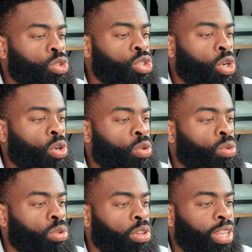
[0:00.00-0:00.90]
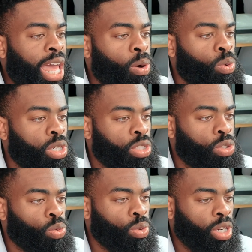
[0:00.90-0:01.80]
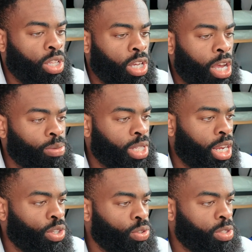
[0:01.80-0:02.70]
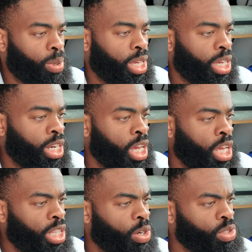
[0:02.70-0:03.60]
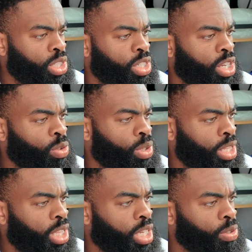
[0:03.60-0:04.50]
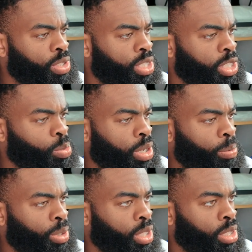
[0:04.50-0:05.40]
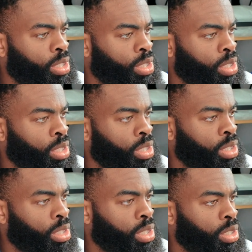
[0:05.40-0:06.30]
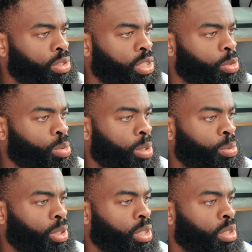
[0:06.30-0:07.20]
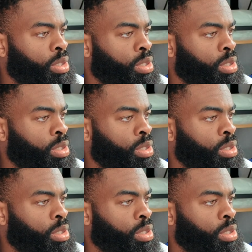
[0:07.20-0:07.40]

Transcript: So that was one of the comps that I used in my head. That was another, I think it was this property. Yeah, it was this property.